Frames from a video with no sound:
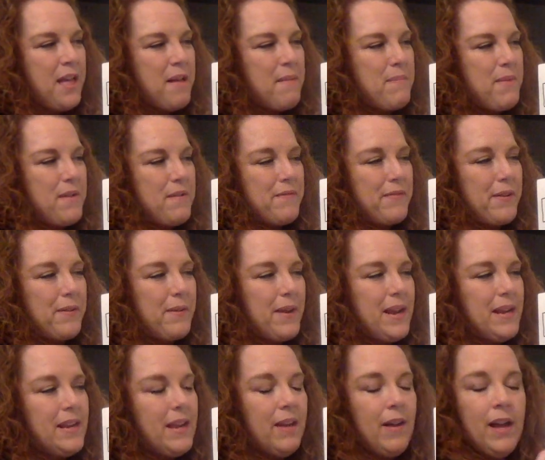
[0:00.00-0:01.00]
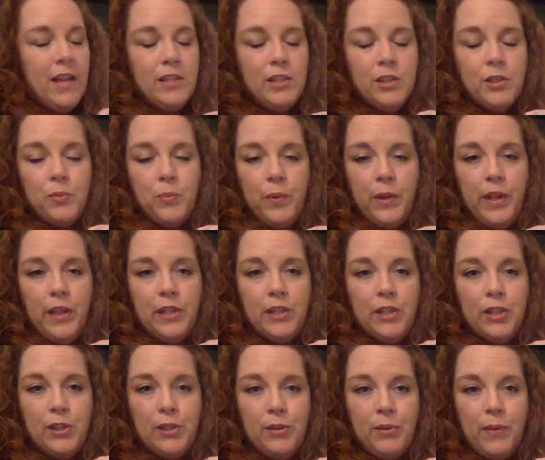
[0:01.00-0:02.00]
But for right now, I just want
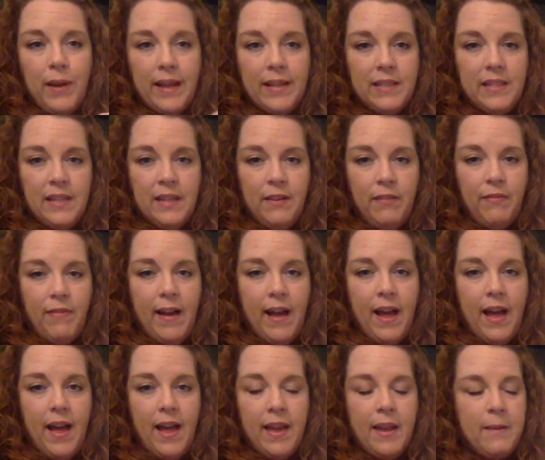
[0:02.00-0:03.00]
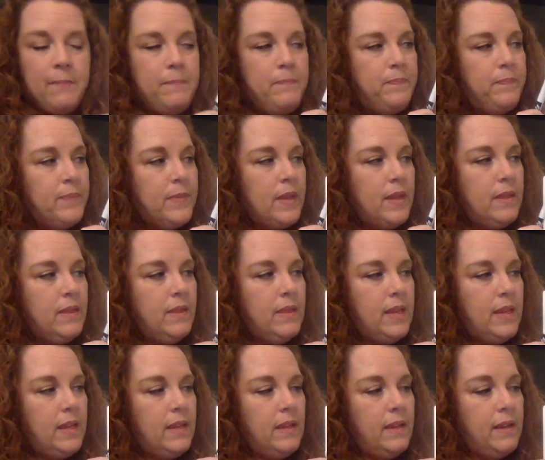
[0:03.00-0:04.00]
to identify
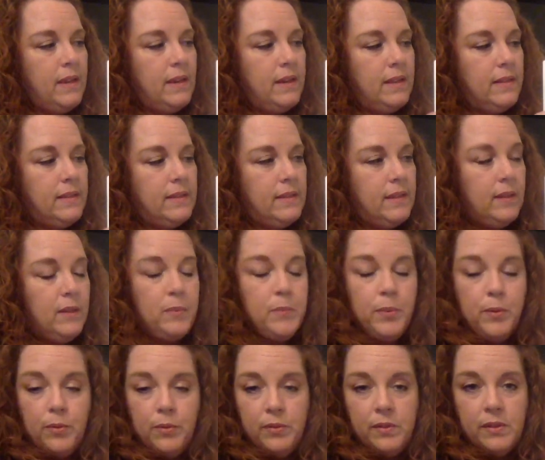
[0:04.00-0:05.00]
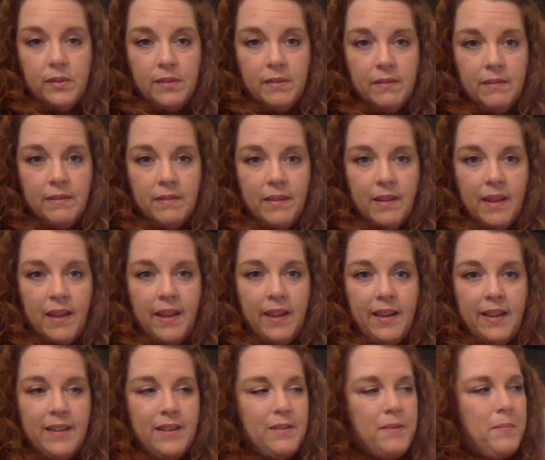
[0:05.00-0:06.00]
the syllables
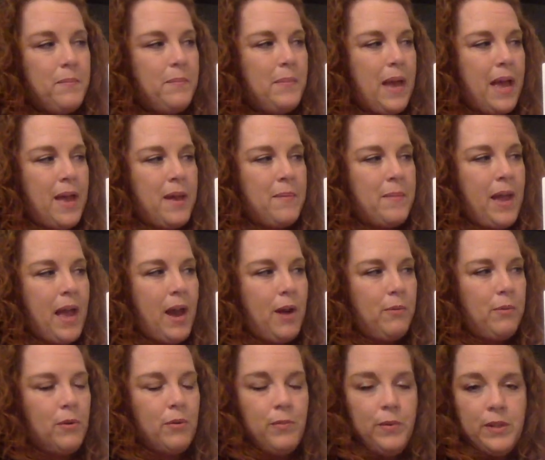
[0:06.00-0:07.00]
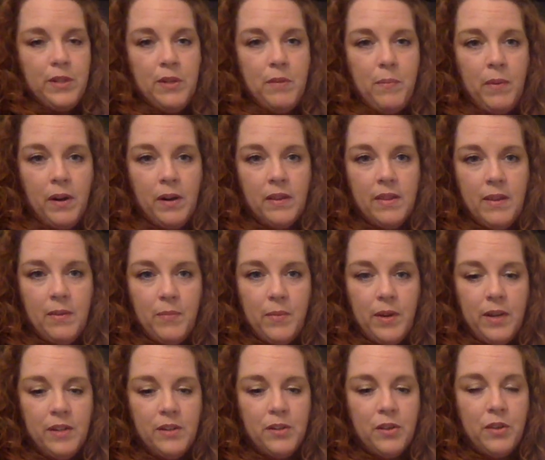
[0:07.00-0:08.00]
and how we're going to mark them
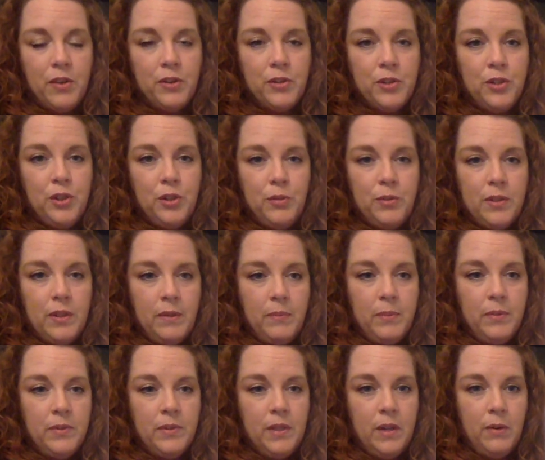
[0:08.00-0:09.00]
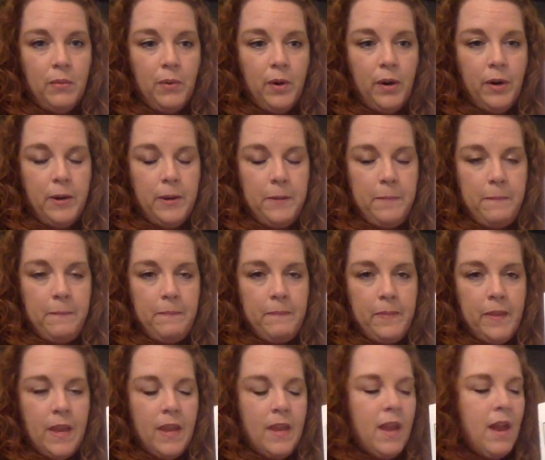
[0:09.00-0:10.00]
when there's 2 syllables in a word.
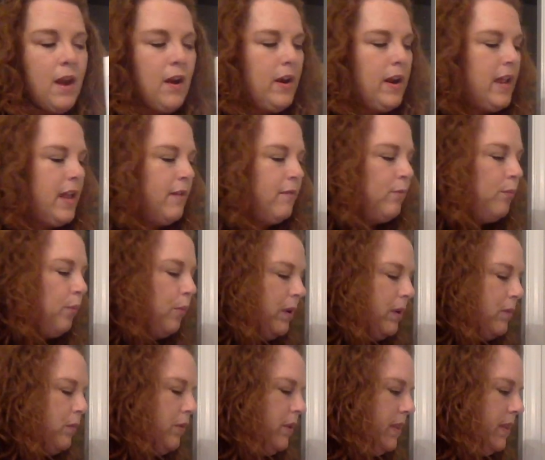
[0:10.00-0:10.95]
I have one more